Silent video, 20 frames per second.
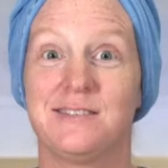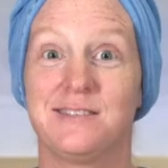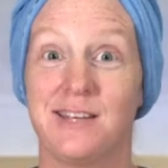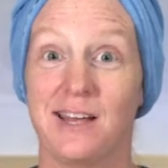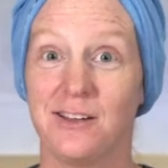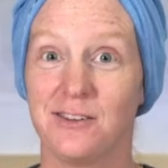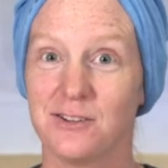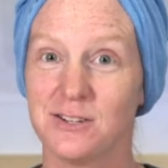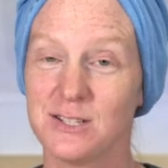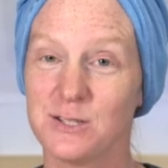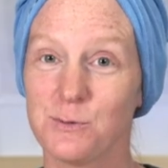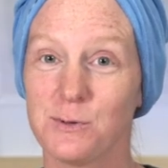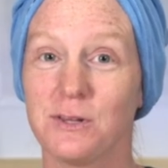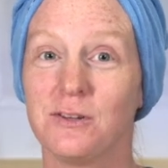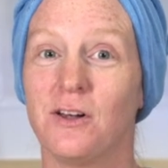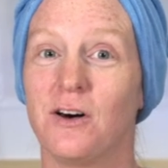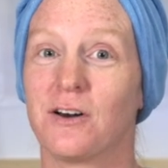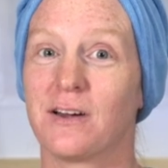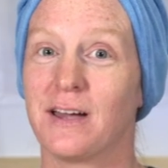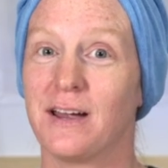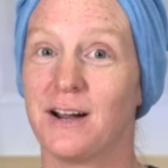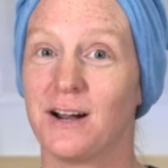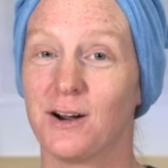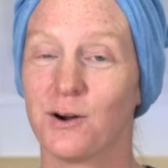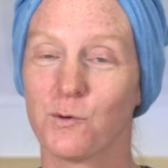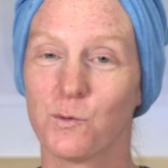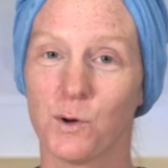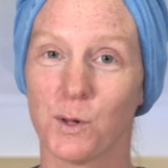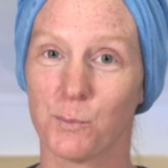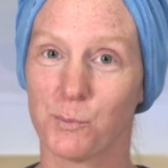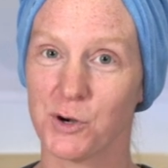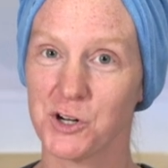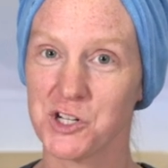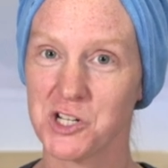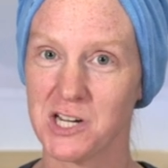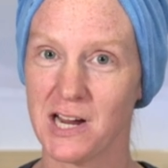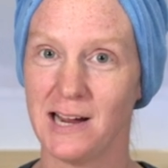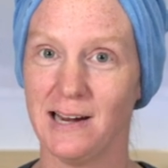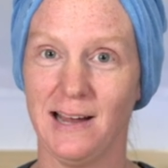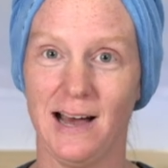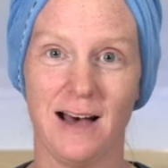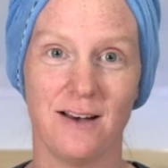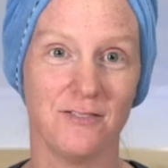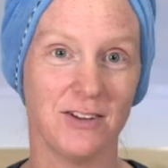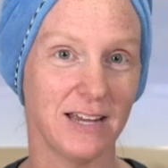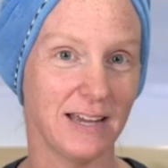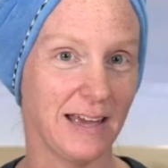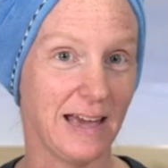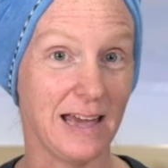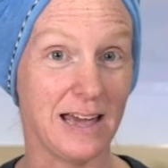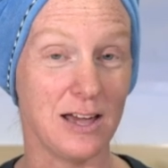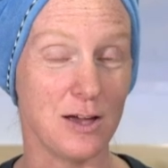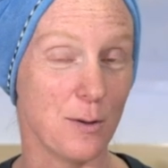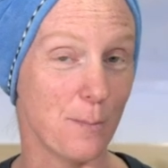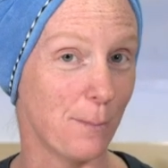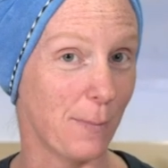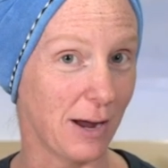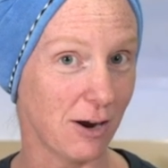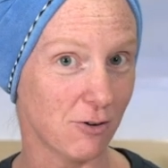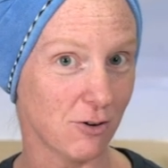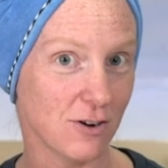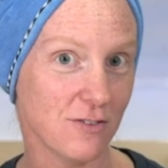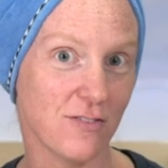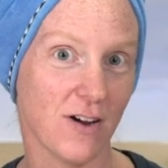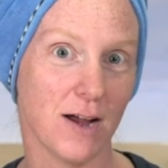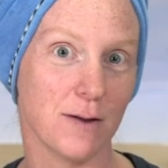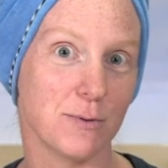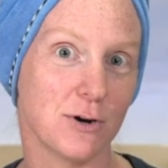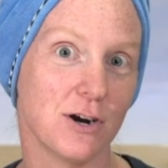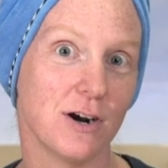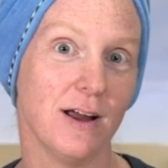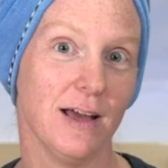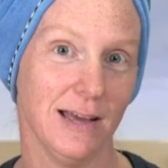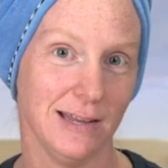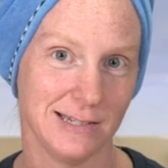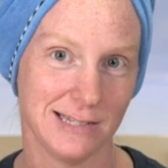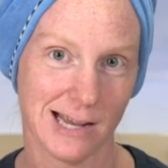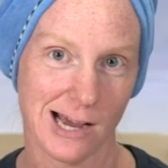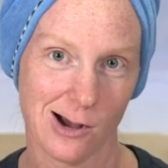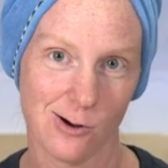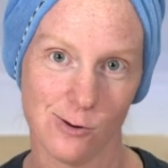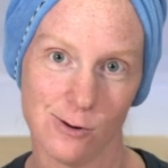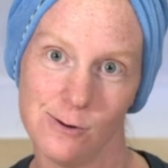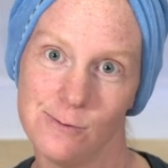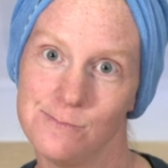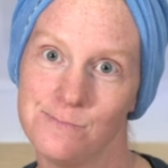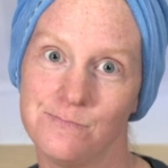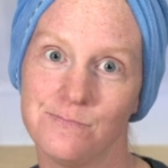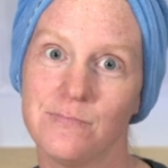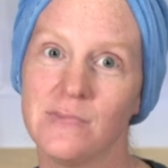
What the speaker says: Sailors with long hair will appreciate having a microfiber head towel.